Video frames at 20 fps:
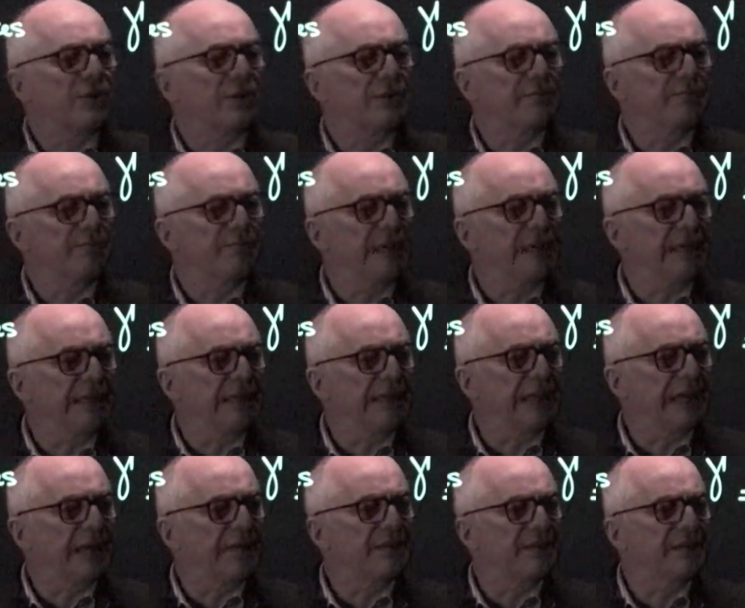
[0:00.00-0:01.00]
many
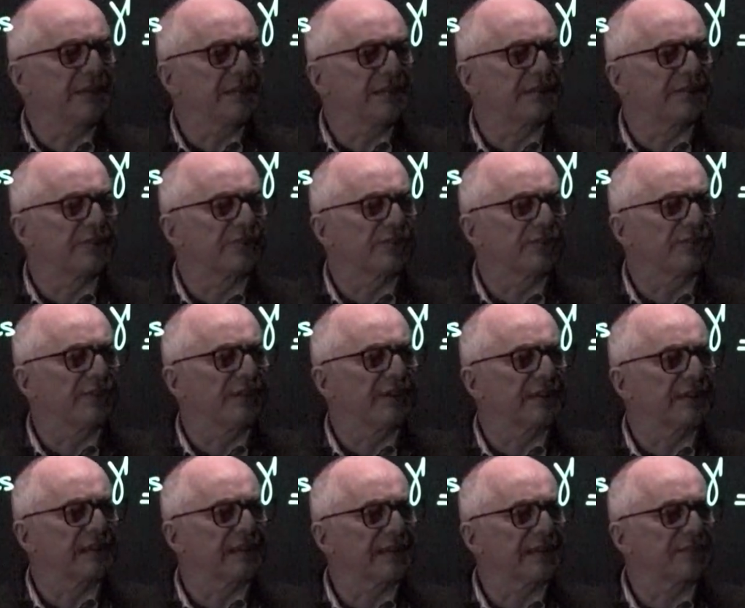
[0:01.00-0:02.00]
times this is referred
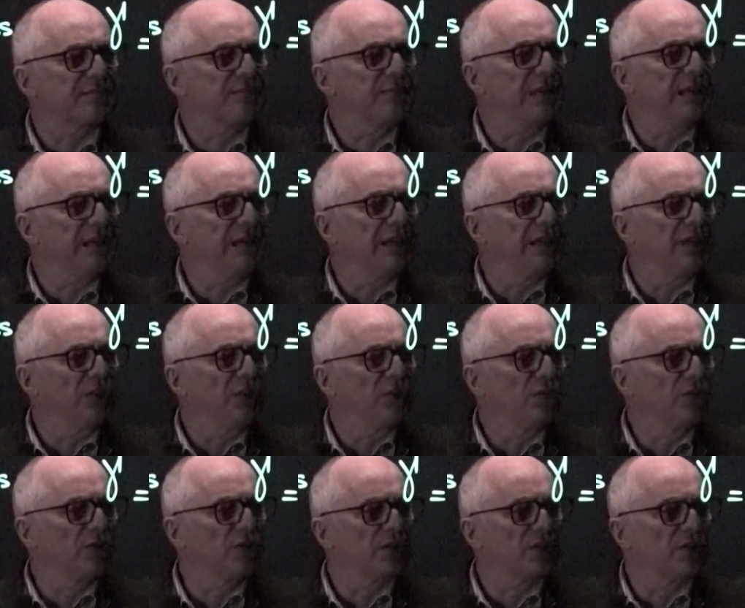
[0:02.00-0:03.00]
as
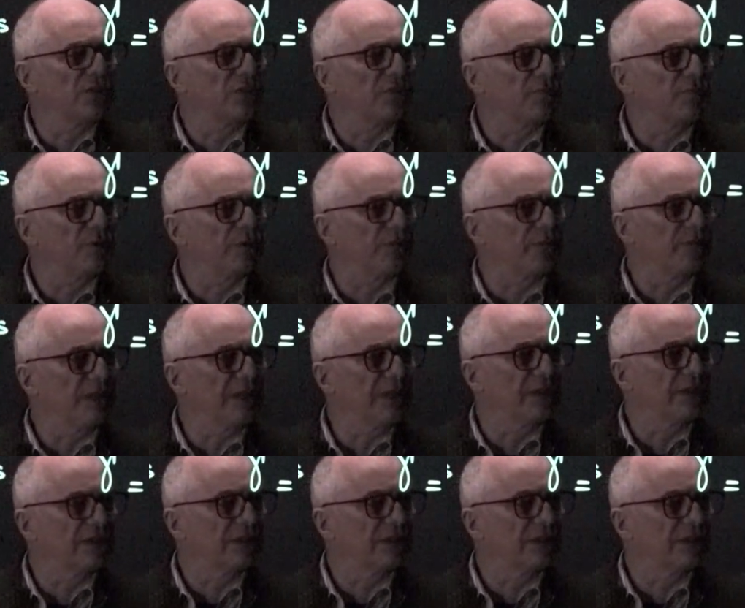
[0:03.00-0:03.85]
millinewtons per meter,